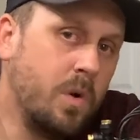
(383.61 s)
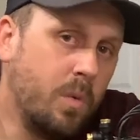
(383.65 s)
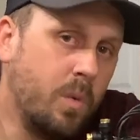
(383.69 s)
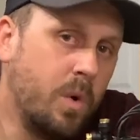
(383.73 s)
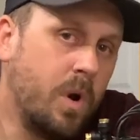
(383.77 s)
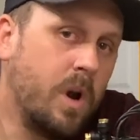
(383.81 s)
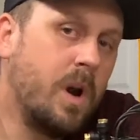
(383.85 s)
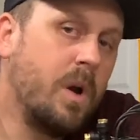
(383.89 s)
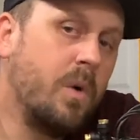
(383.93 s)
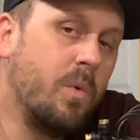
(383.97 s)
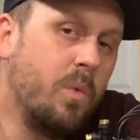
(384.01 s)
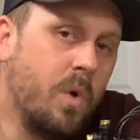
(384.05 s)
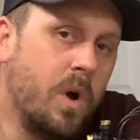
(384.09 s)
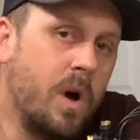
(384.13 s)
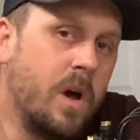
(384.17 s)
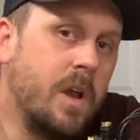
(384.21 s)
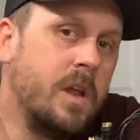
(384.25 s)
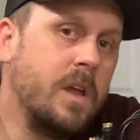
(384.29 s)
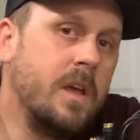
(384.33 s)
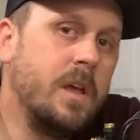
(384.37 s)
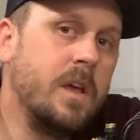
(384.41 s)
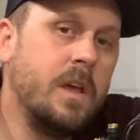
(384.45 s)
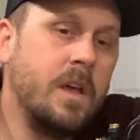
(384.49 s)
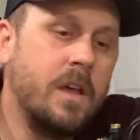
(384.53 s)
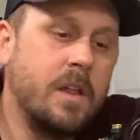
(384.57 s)
where I want
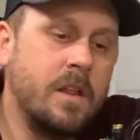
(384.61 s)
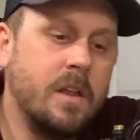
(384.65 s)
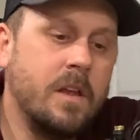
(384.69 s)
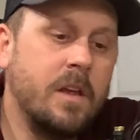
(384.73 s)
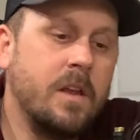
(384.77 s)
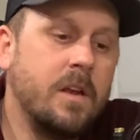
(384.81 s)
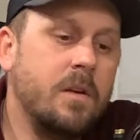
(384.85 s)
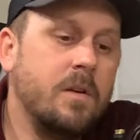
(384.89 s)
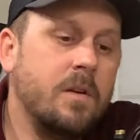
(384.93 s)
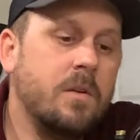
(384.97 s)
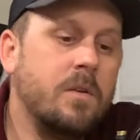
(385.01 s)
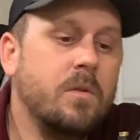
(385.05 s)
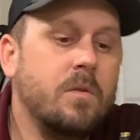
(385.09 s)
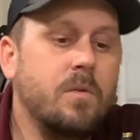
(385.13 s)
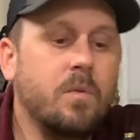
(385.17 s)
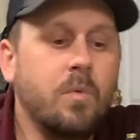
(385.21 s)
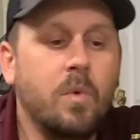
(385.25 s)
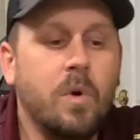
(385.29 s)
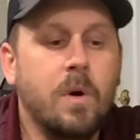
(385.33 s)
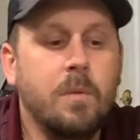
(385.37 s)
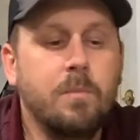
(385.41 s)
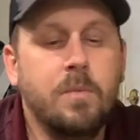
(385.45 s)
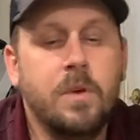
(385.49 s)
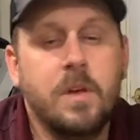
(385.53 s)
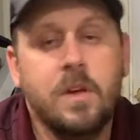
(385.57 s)
it and then
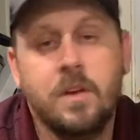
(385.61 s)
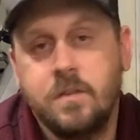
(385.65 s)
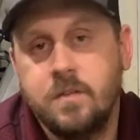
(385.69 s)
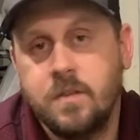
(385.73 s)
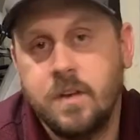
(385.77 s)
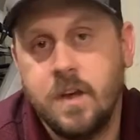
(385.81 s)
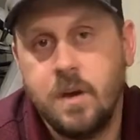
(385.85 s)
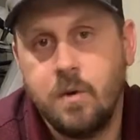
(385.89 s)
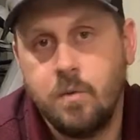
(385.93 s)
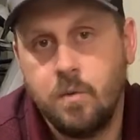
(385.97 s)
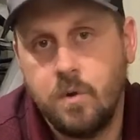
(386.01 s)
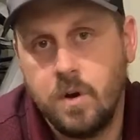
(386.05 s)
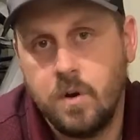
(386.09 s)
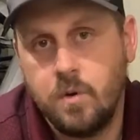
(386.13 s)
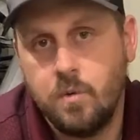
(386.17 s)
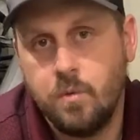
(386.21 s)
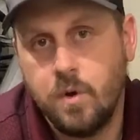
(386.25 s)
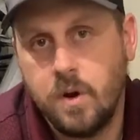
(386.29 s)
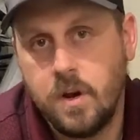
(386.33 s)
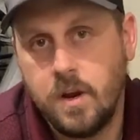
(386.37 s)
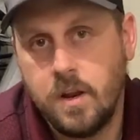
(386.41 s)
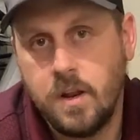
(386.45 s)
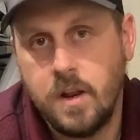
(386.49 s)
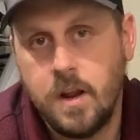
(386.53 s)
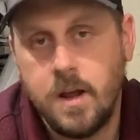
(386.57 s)
what psi I want to
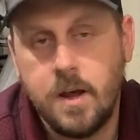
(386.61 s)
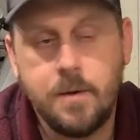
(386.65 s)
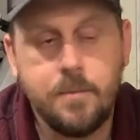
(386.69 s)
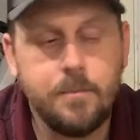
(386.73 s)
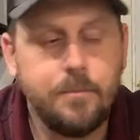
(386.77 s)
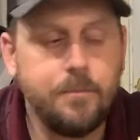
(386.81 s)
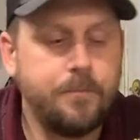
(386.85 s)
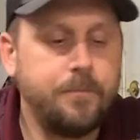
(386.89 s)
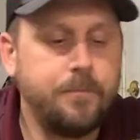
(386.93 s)
run it at.